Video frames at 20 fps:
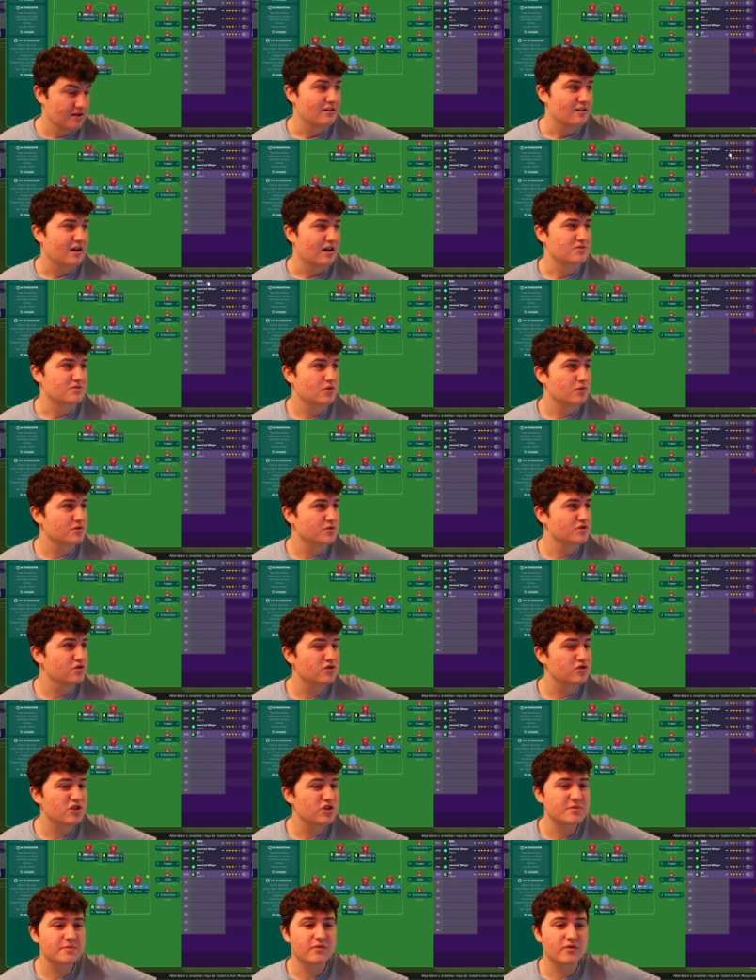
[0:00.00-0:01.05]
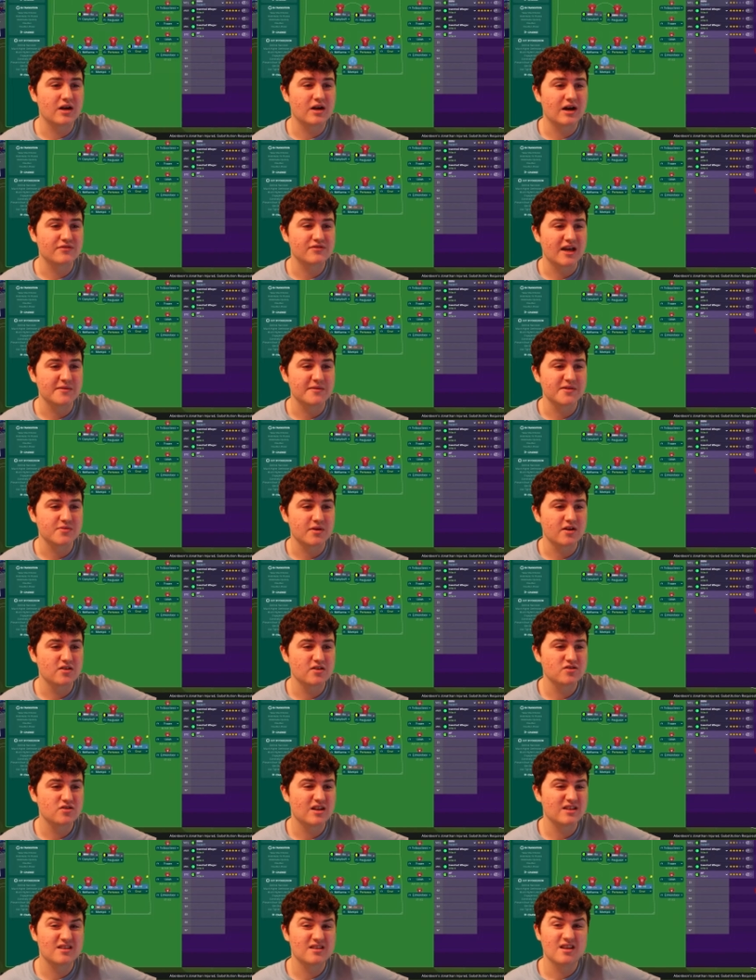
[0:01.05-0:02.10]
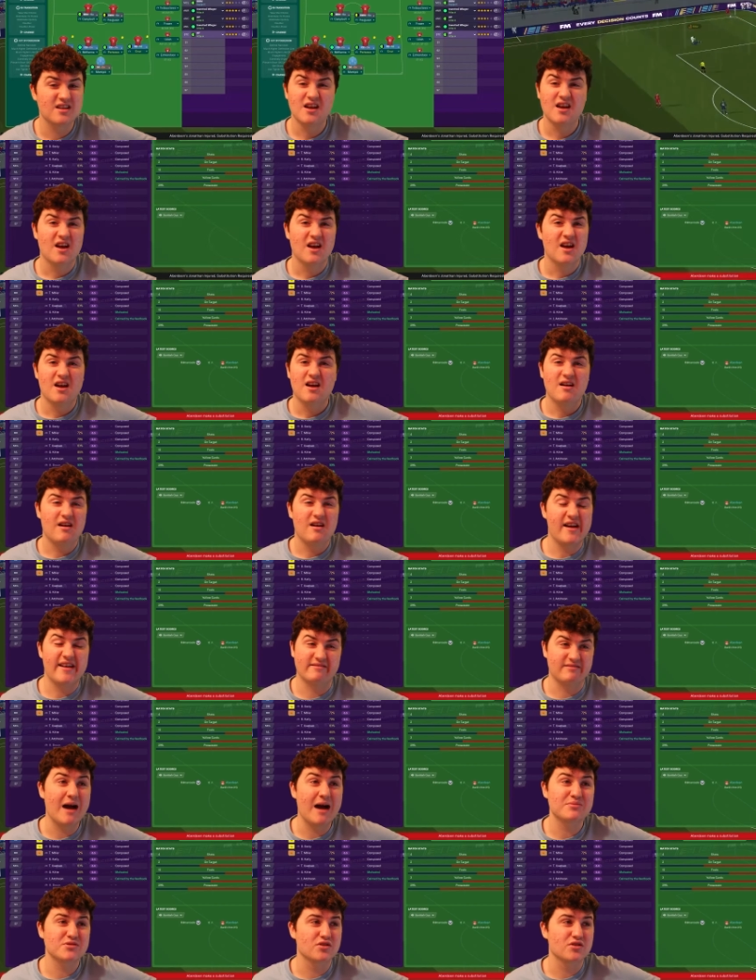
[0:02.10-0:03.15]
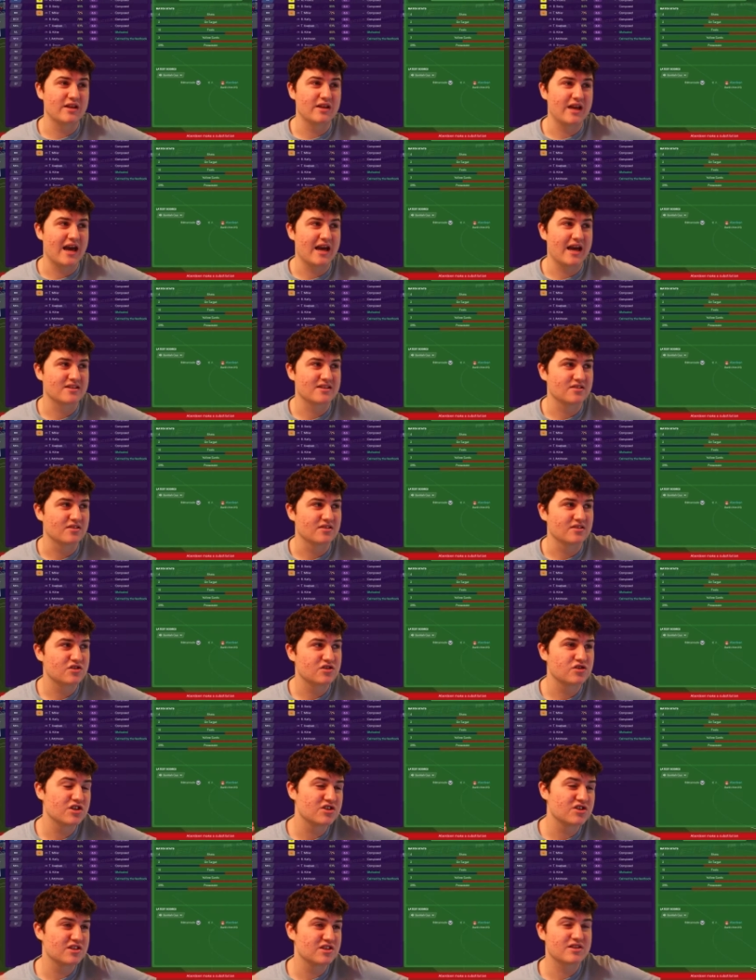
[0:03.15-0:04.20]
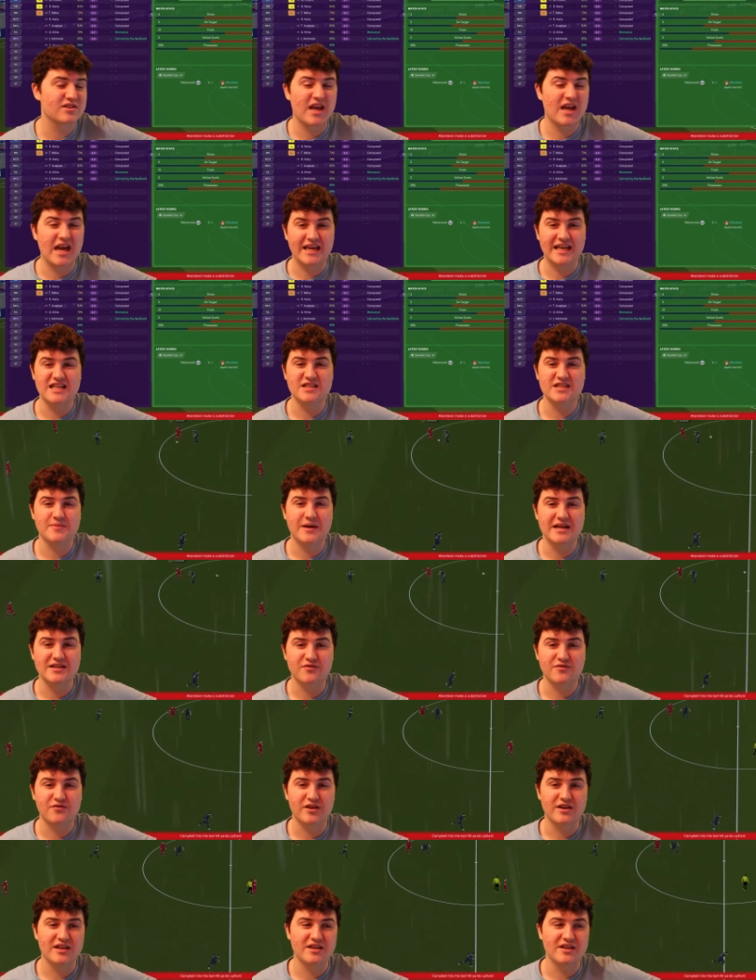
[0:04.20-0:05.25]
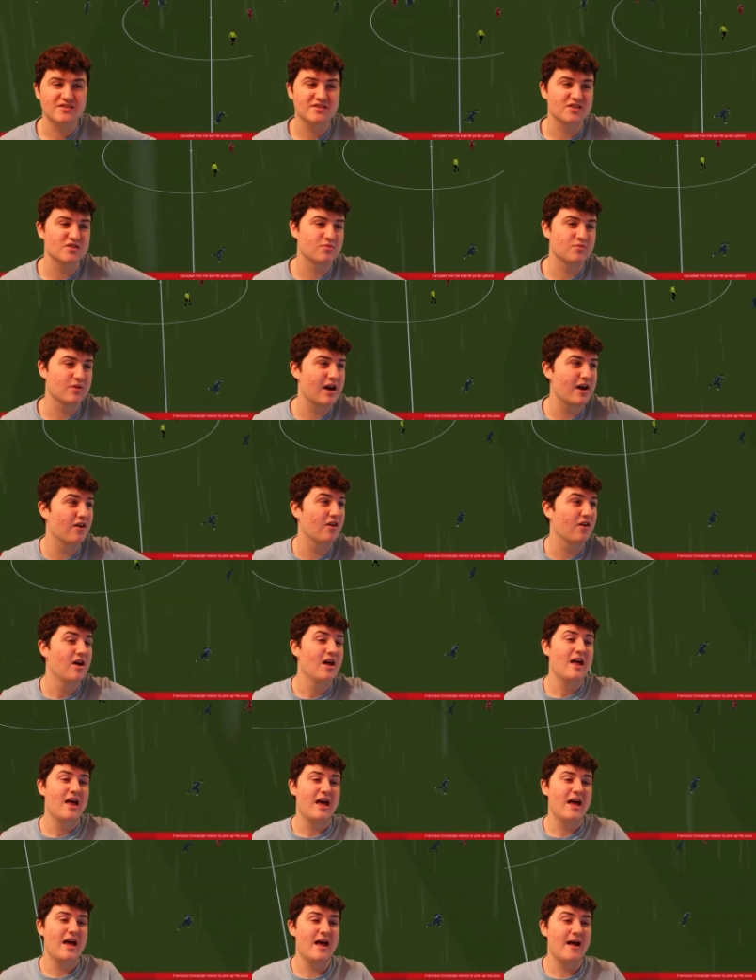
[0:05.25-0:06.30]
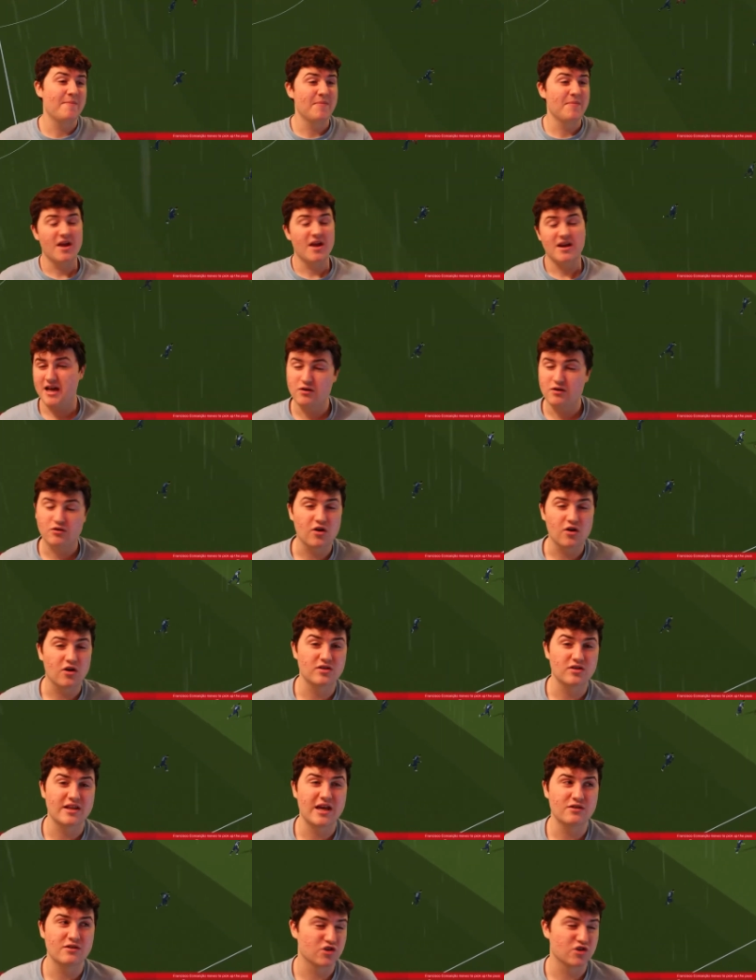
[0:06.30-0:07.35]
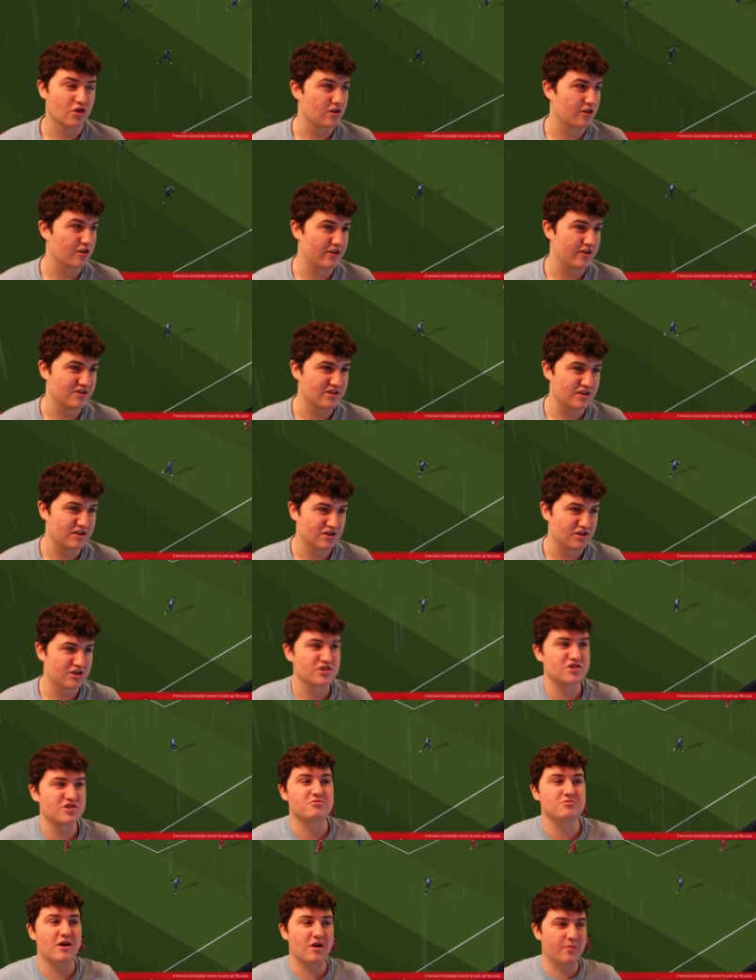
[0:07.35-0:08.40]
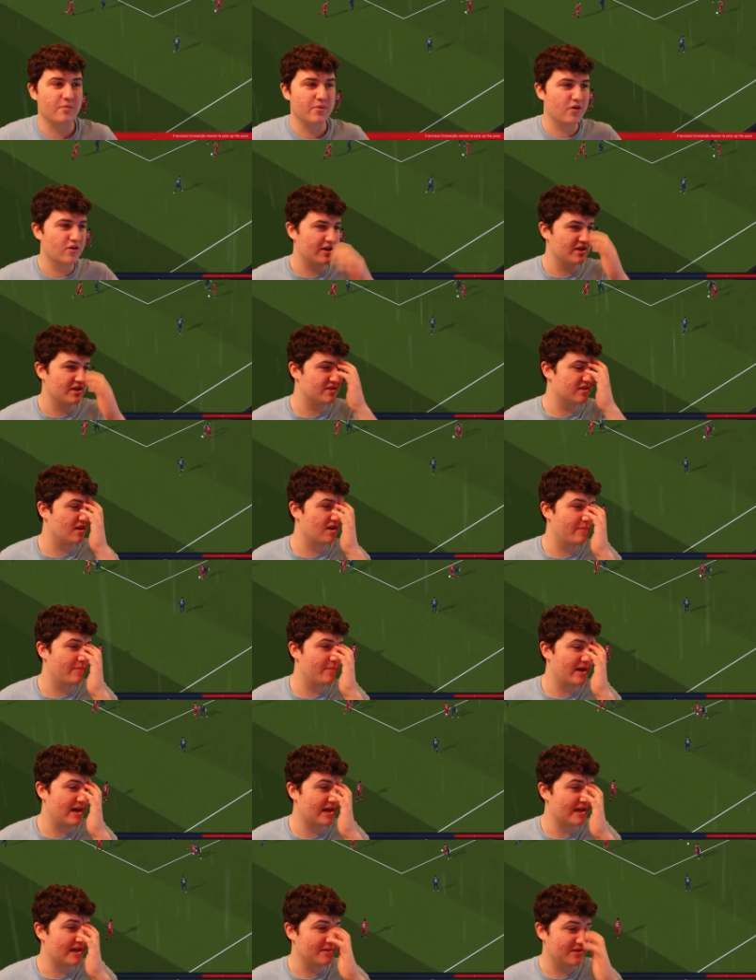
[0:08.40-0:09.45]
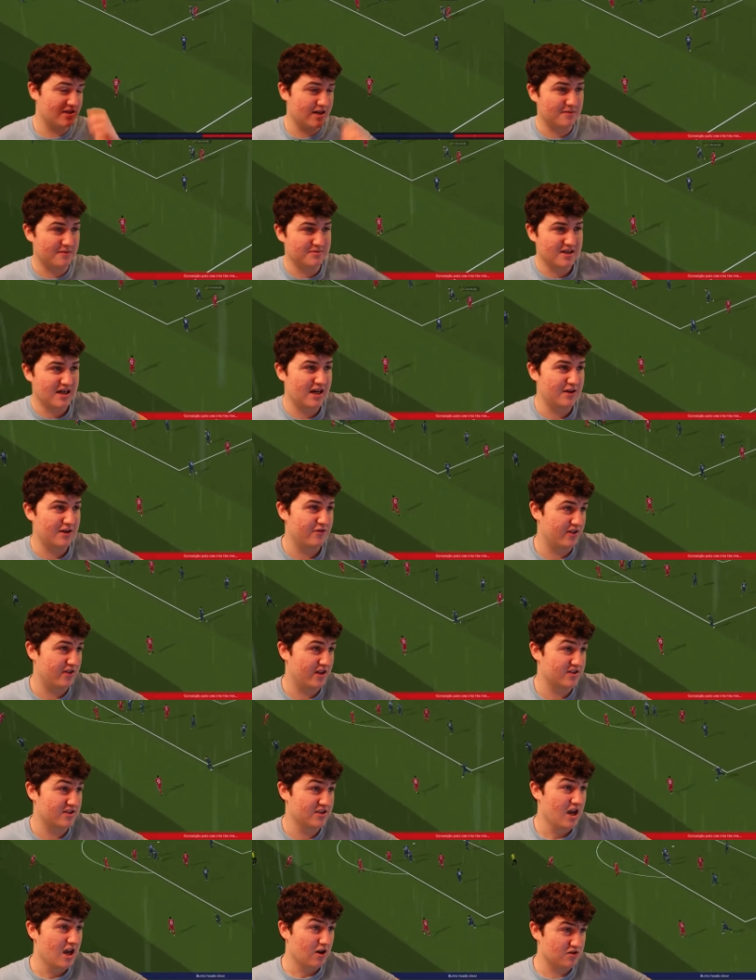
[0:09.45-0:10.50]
That's what we'll do just before half time as well. So that's Eh, absolutely excellent. So just as Hickey's back to fitness as well, uh, now now Jonathan's injured. Just as well brought Kadar back. He's cup tied for this.